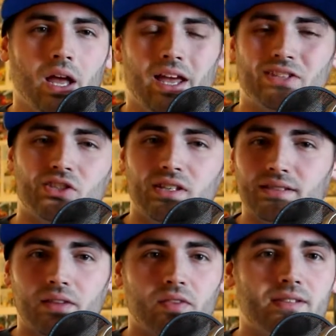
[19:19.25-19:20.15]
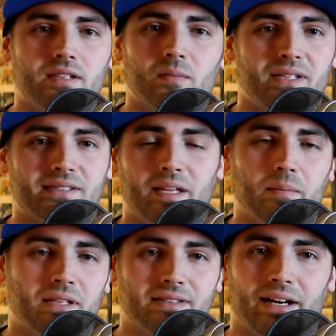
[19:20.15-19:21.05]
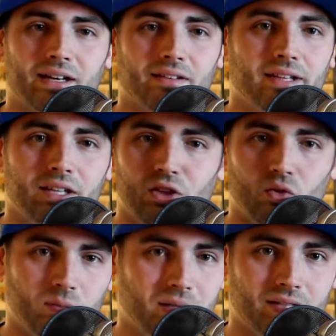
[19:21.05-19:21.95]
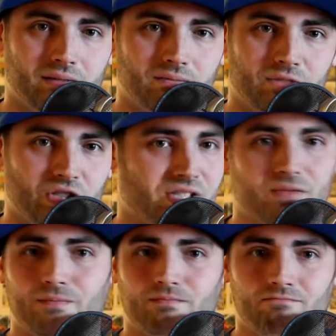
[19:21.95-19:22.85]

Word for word: It's just that this could be skipped entirely and you would be just